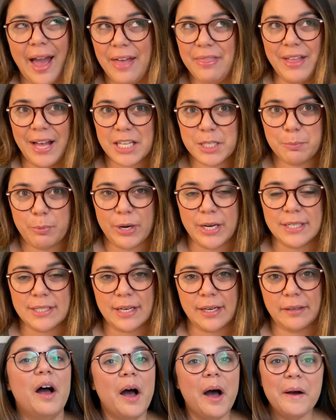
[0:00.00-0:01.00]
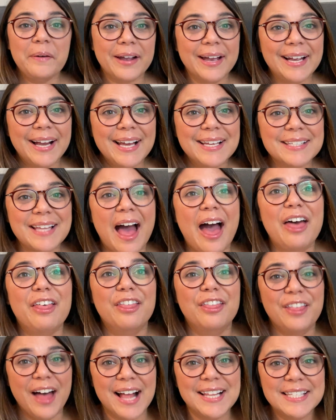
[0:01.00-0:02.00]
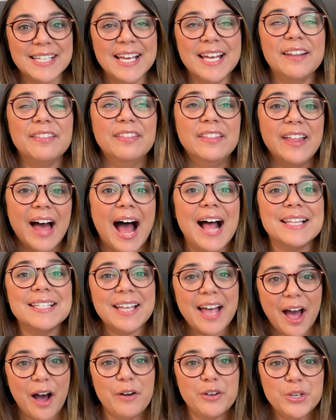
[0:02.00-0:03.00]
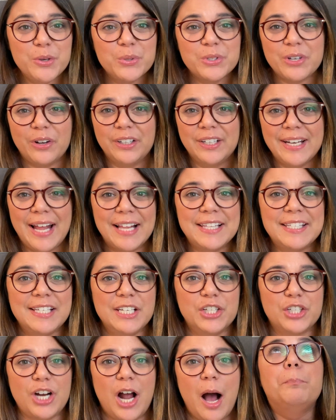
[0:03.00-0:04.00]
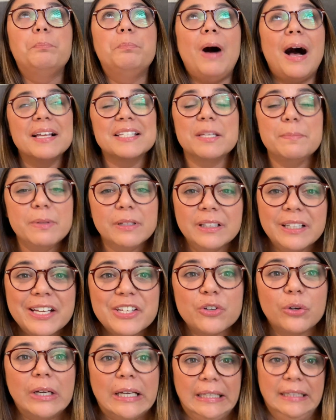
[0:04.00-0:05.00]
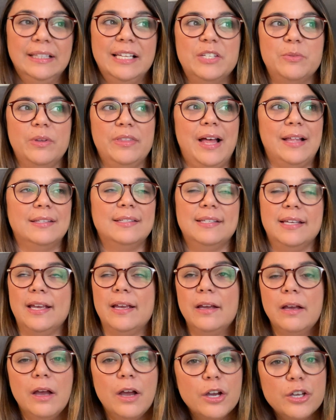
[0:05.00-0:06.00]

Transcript: And that's branding. Okay guys, that's it. That's how you start an Etsy shop. Possibilities are endless with Etsy.